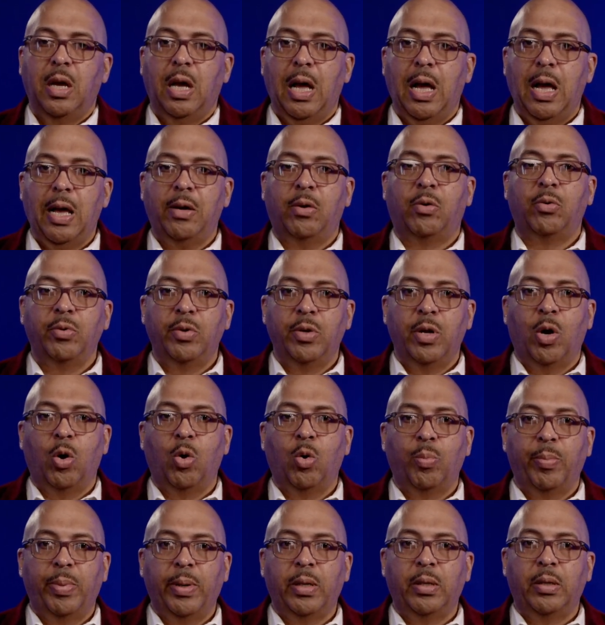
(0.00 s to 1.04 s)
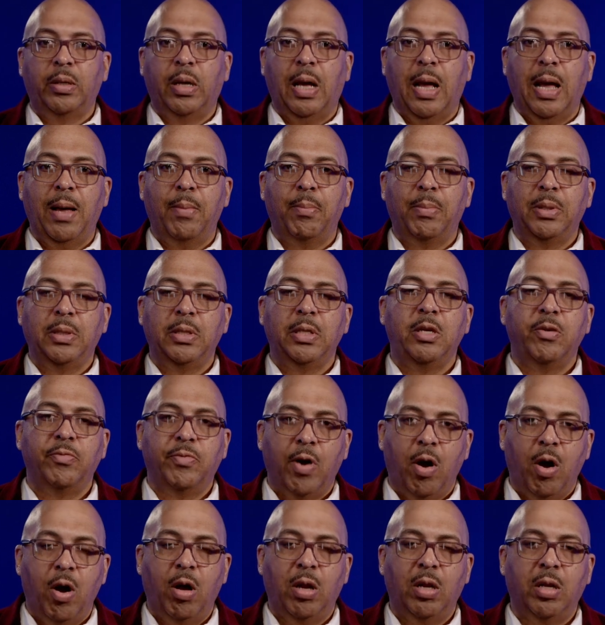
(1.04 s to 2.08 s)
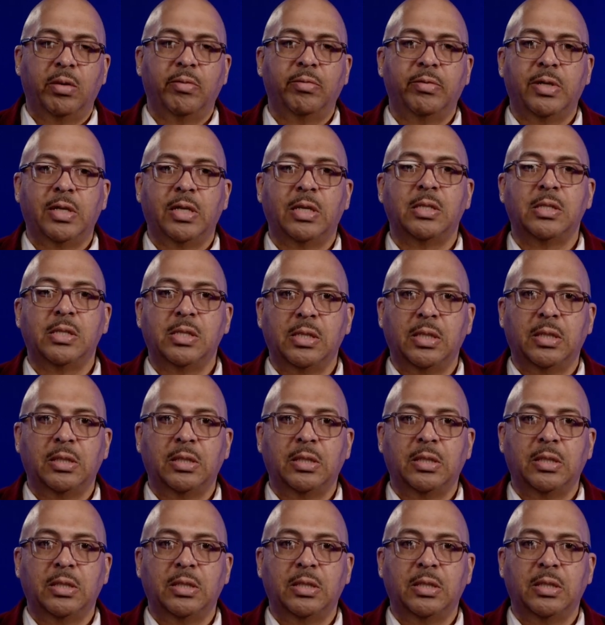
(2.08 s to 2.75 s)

I don't know, but I believe all of us